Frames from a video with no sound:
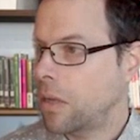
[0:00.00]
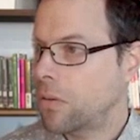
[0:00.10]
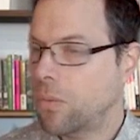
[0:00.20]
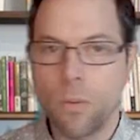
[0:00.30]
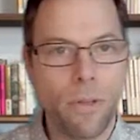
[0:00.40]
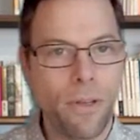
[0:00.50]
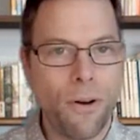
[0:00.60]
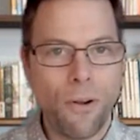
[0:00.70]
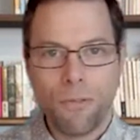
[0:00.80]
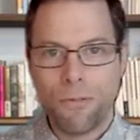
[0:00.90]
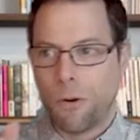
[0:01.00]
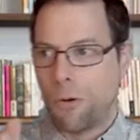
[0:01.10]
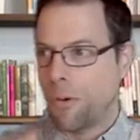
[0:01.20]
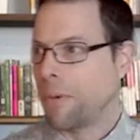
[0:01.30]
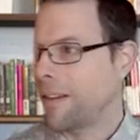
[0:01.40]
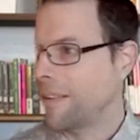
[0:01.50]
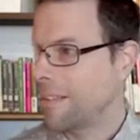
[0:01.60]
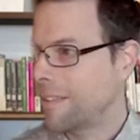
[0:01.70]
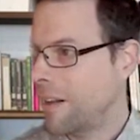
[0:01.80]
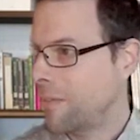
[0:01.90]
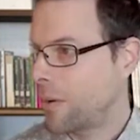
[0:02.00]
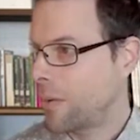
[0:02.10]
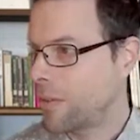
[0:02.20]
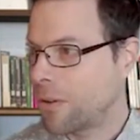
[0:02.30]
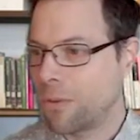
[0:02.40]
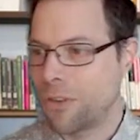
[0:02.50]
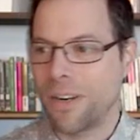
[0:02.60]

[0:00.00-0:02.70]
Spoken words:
that will be all from myself. I will stop